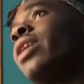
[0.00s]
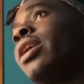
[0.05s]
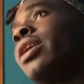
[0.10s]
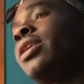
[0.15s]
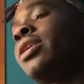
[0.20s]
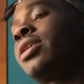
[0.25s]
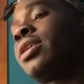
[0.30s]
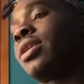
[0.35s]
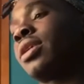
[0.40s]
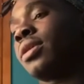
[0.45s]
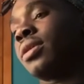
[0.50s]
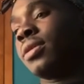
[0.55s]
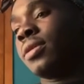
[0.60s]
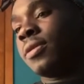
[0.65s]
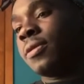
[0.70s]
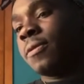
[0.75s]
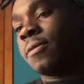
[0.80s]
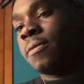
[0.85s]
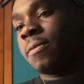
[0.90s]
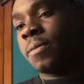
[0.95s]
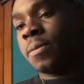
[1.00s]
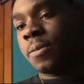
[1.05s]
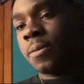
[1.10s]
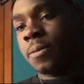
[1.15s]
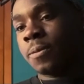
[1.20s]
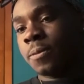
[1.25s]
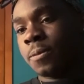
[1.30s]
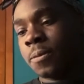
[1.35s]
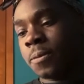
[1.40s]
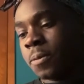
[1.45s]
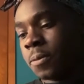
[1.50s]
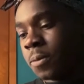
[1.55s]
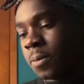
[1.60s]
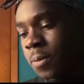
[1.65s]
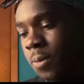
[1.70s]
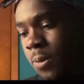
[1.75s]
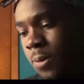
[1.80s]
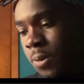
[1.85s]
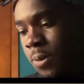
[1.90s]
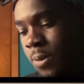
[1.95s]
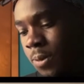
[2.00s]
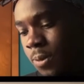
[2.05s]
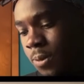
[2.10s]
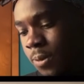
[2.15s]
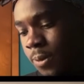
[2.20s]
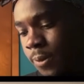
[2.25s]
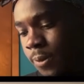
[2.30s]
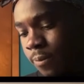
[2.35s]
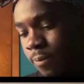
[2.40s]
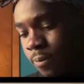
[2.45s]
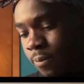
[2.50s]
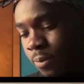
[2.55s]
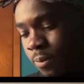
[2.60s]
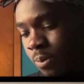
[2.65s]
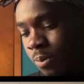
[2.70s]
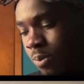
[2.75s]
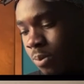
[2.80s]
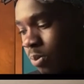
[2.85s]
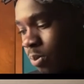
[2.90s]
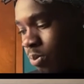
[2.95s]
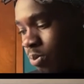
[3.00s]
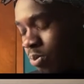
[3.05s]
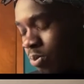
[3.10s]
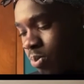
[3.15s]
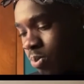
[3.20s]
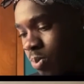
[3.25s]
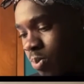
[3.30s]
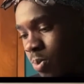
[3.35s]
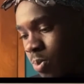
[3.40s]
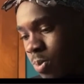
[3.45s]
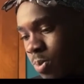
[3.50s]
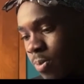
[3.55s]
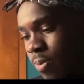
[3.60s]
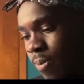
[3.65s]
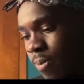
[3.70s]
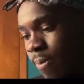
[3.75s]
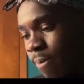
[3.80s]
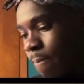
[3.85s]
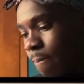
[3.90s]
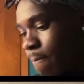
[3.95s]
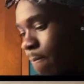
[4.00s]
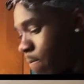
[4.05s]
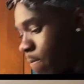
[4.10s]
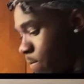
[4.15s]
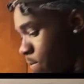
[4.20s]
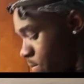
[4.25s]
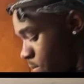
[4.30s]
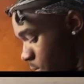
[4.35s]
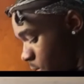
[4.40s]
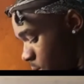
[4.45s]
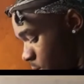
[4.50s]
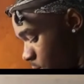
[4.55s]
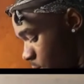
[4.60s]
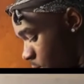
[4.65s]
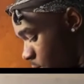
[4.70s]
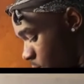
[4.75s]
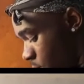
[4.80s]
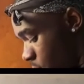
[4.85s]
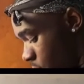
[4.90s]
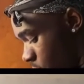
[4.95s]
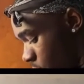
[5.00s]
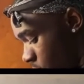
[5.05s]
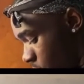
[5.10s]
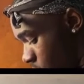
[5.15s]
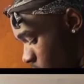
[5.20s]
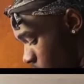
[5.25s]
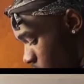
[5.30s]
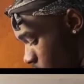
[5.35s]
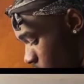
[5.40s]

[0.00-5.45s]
to pay for clothes, food, houses, things that we need to live.